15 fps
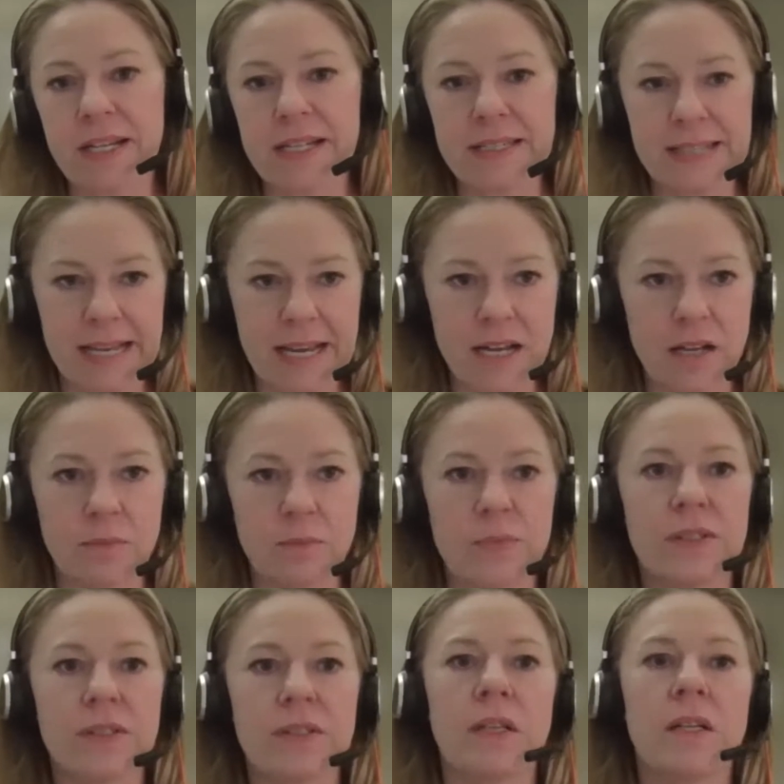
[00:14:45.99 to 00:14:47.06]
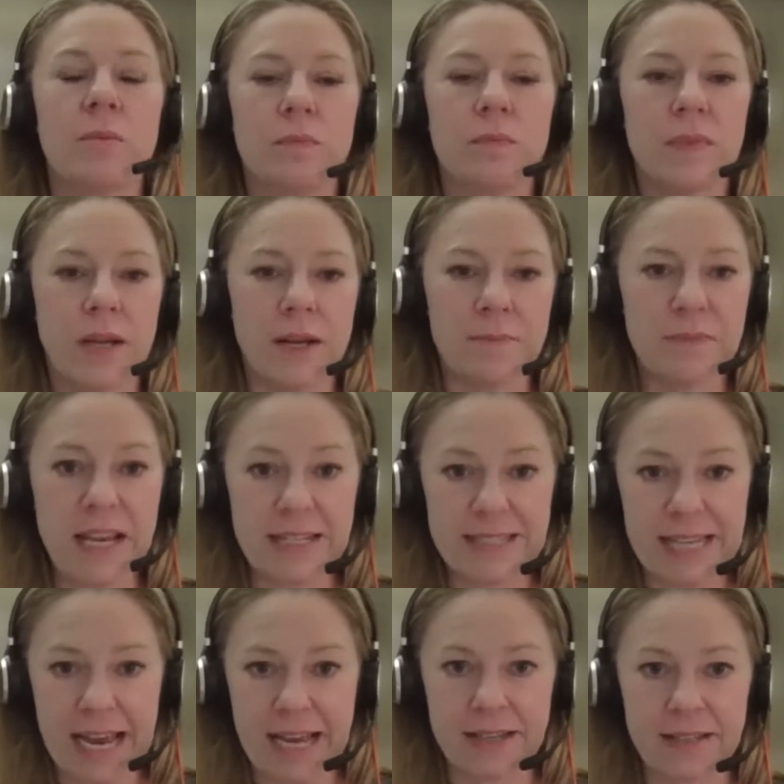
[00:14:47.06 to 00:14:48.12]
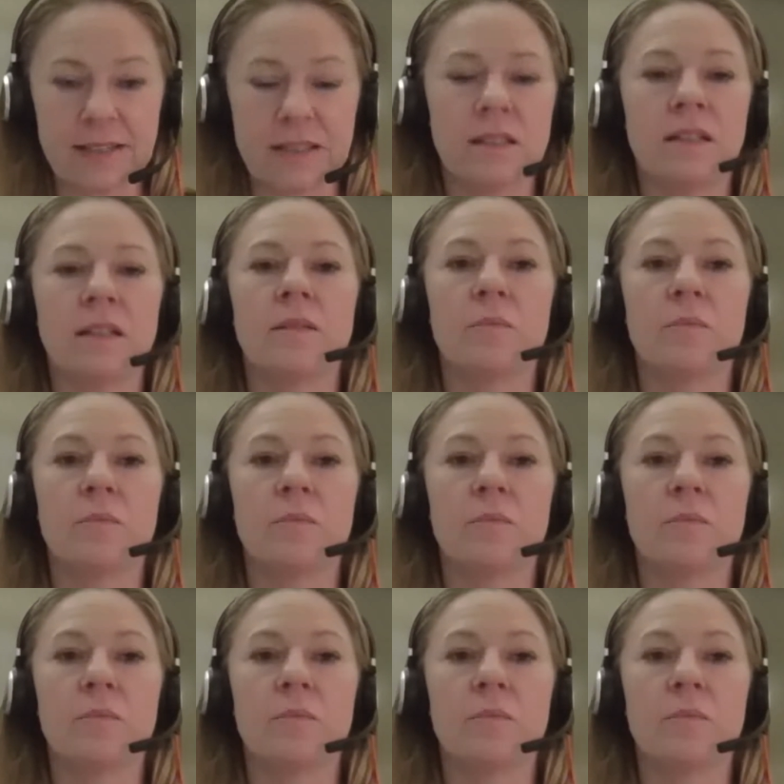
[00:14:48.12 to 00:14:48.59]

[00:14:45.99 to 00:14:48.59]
exams and tests,